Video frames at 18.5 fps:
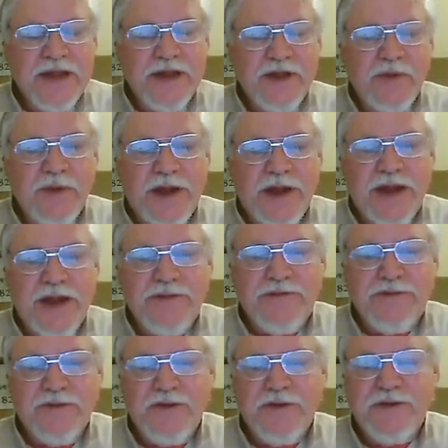When I
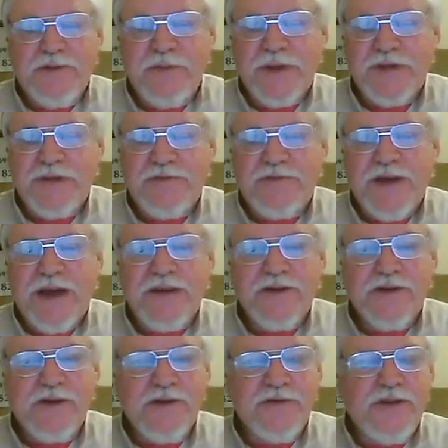first met the
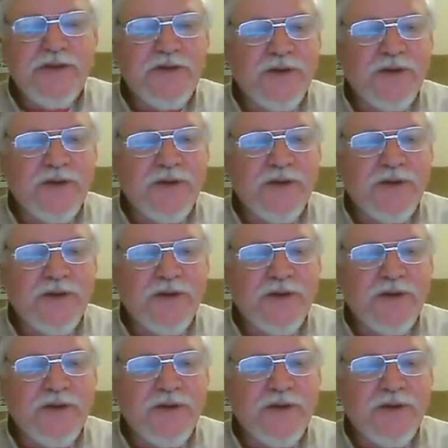founder of this